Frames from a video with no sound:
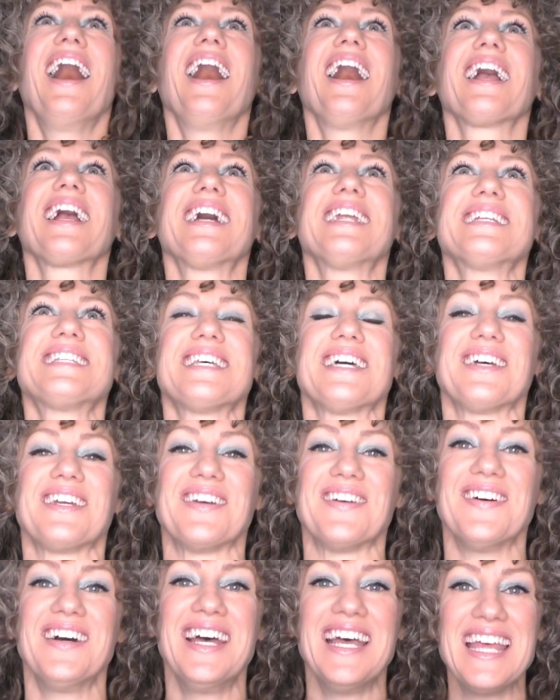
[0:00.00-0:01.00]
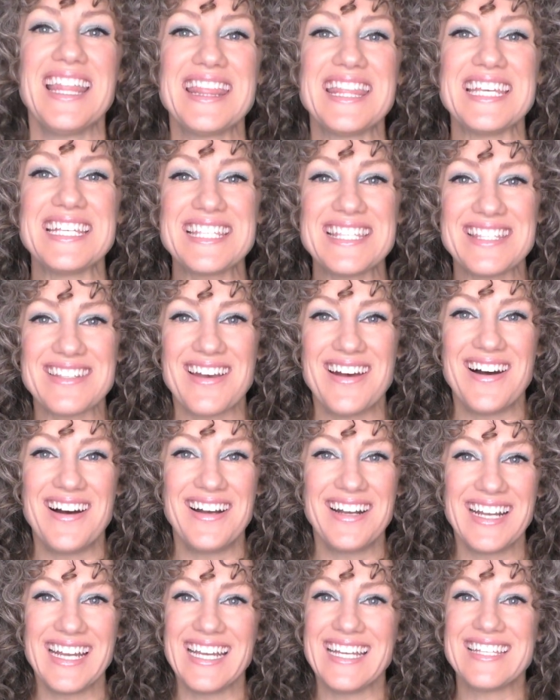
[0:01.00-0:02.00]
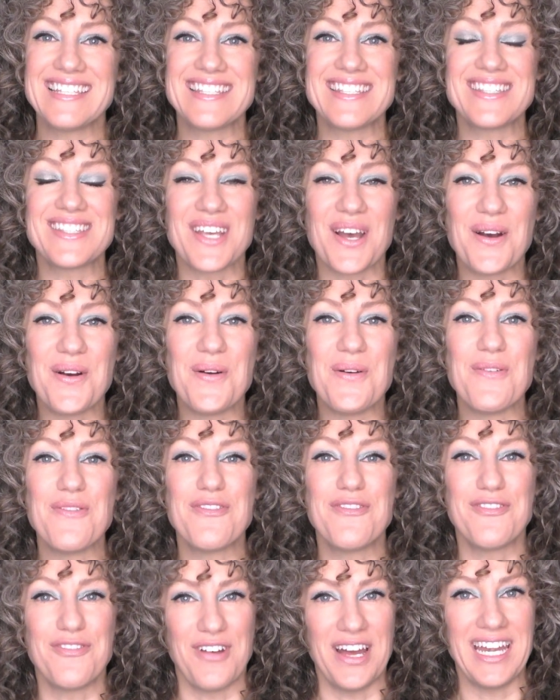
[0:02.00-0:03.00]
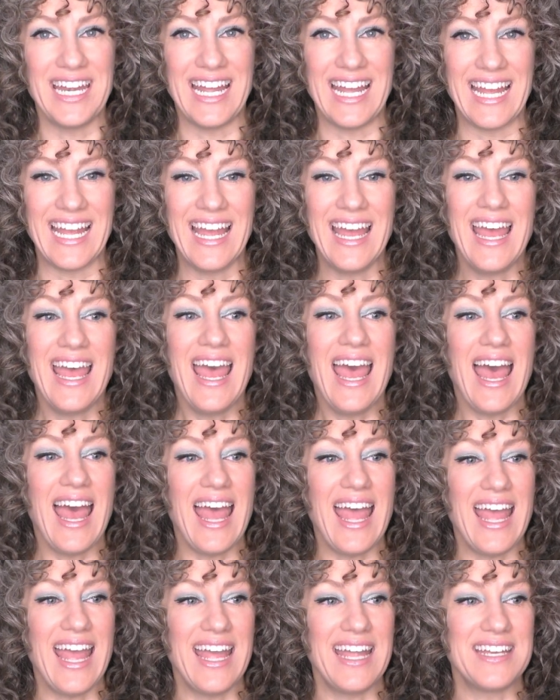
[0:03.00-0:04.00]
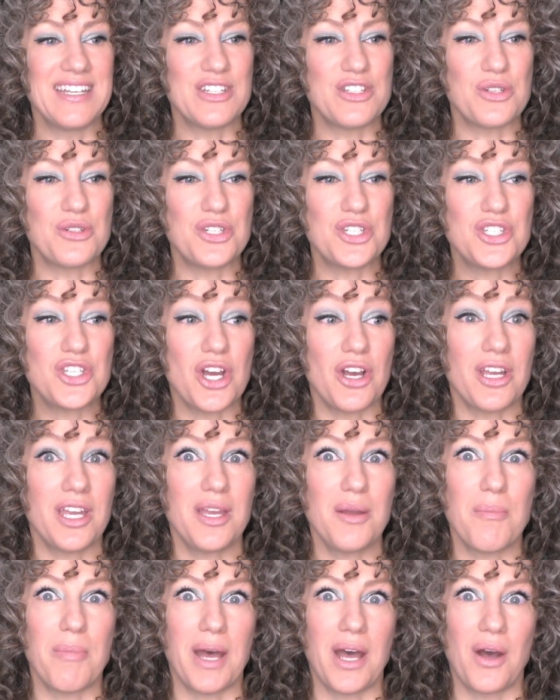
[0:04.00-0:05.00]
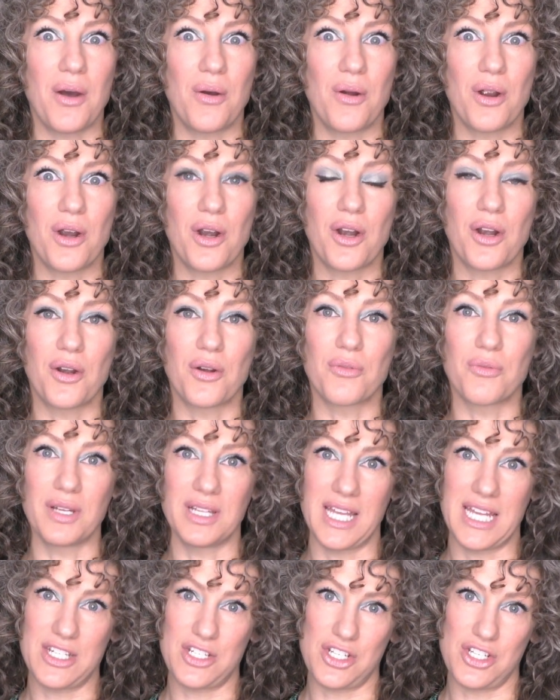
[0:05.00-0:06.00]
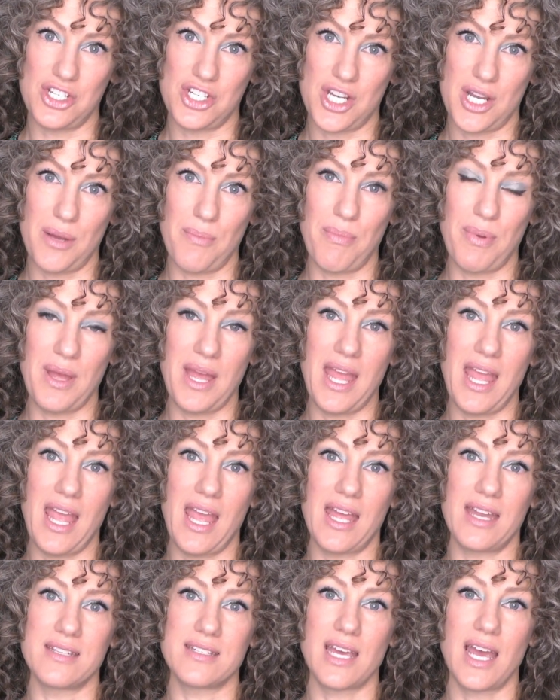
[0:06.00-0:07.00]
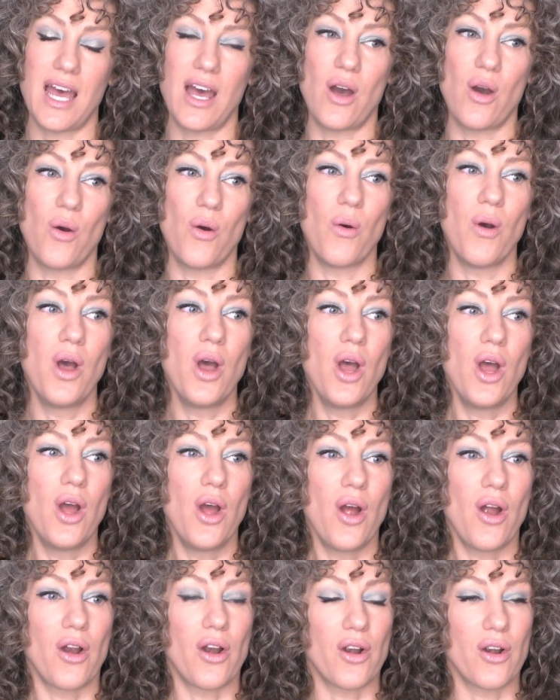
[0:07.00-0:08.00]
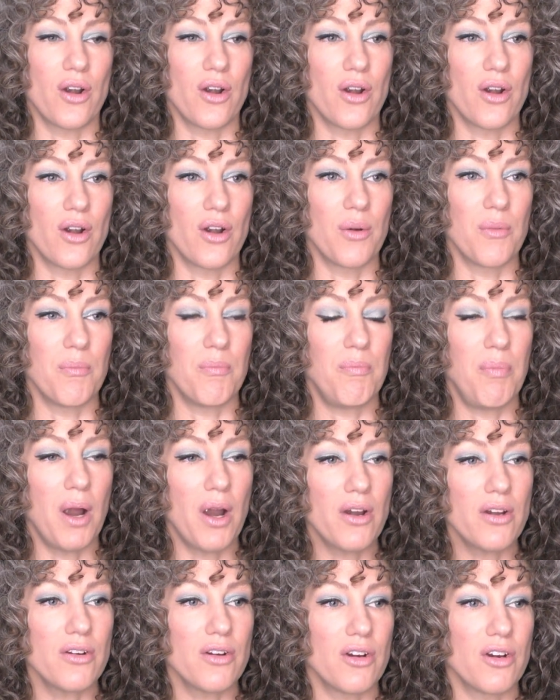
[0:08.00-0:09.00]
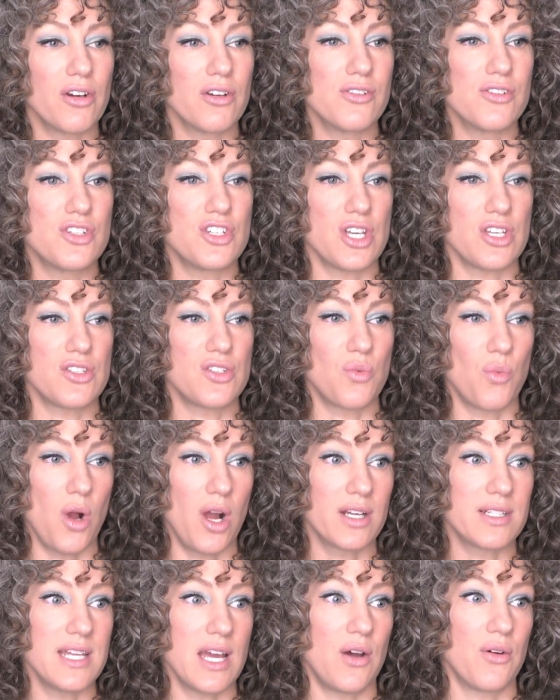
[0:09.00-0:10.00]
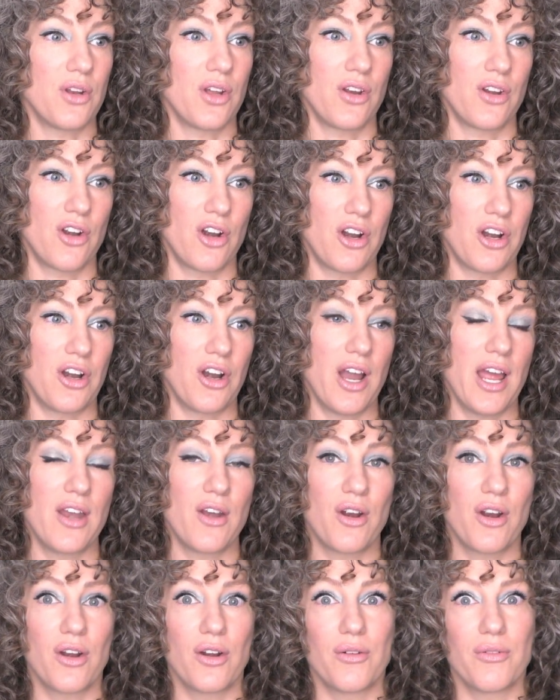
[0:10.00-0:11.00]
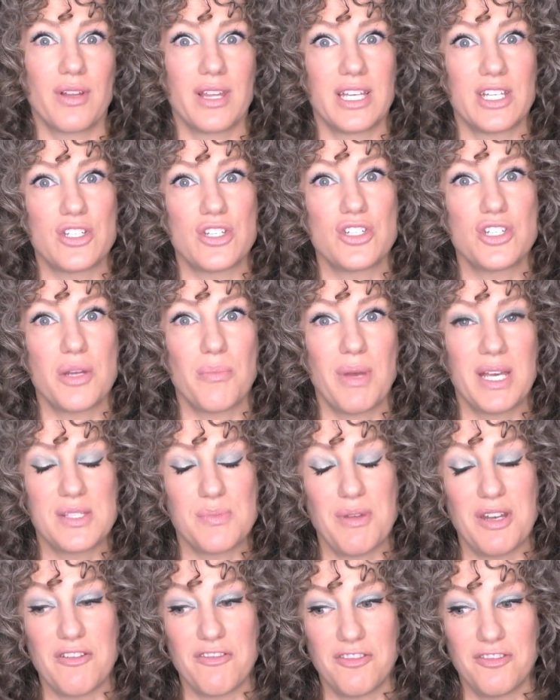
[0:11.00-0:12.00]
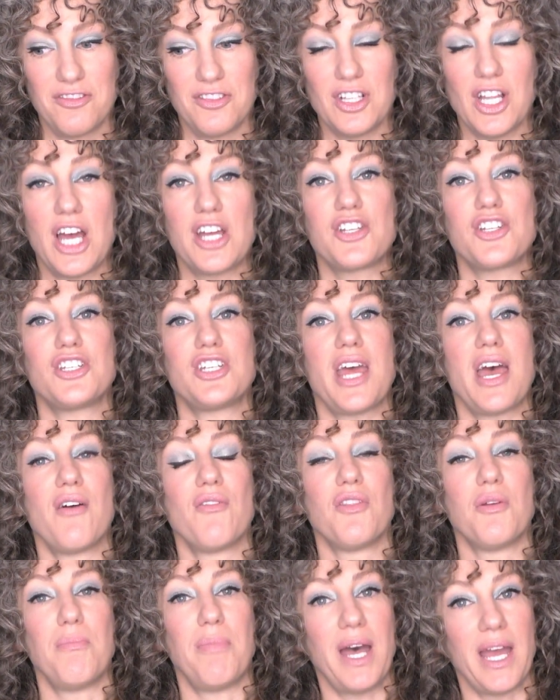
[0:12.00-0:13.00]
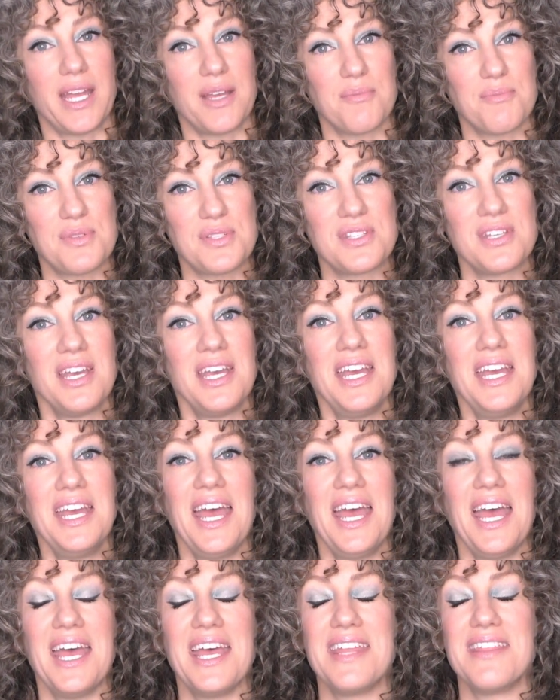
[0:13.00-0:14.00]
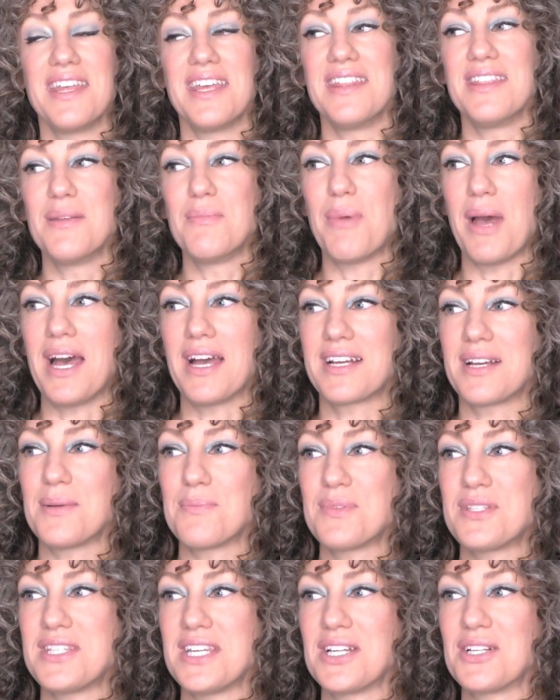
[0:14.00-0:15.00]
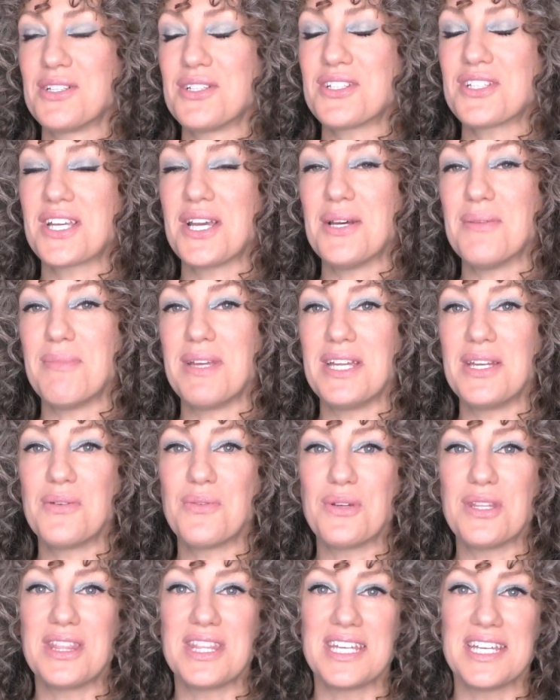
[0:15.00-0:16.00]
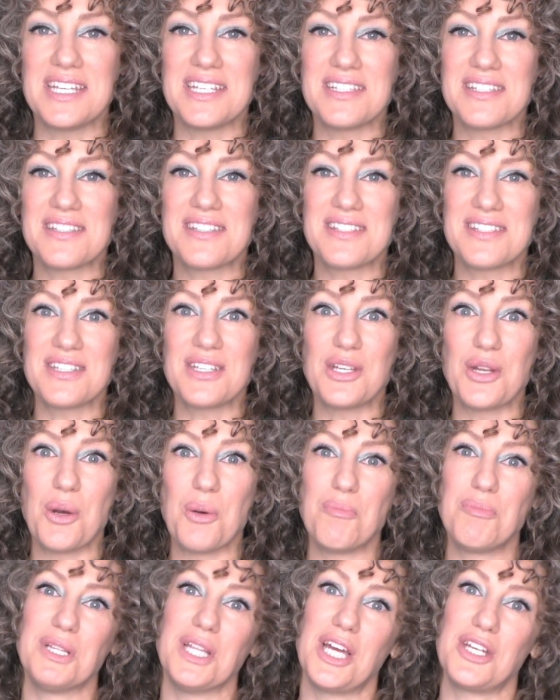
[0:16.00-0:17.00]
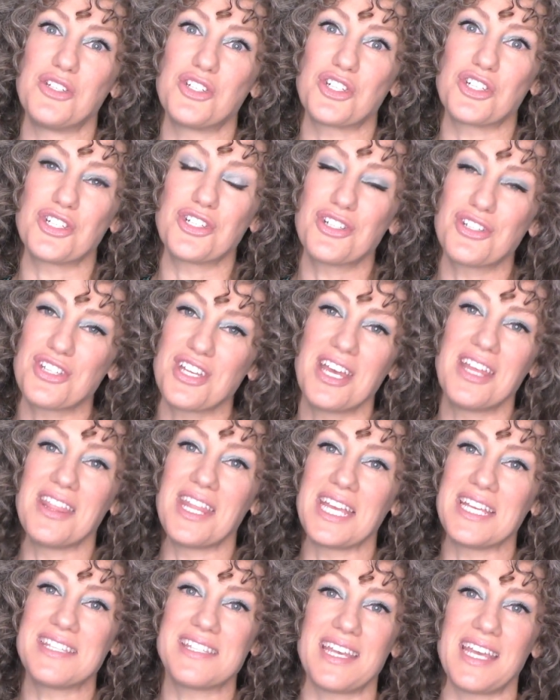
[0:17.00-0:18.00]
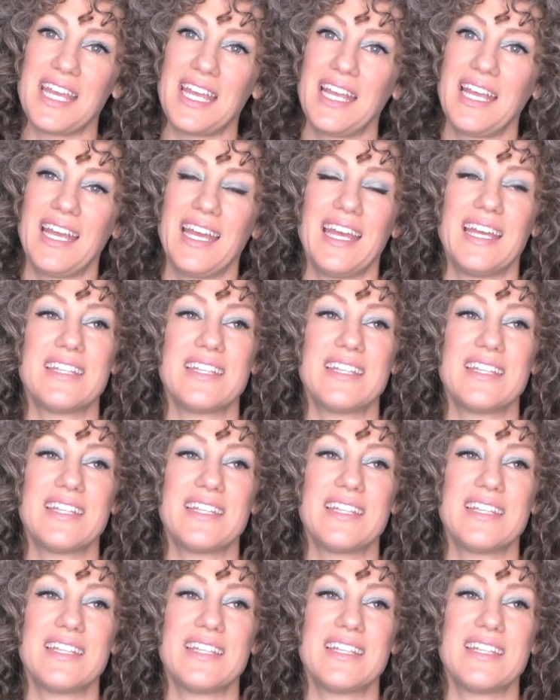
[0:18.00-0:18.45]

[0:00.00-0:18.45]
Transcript: I gotta tell you, this song is so funny. And so she's talking about her relationship and how her partner just walked out on her and her relationship has been flushed down the pipes. And then the backup singers come in with these, you know, plungers and they sing.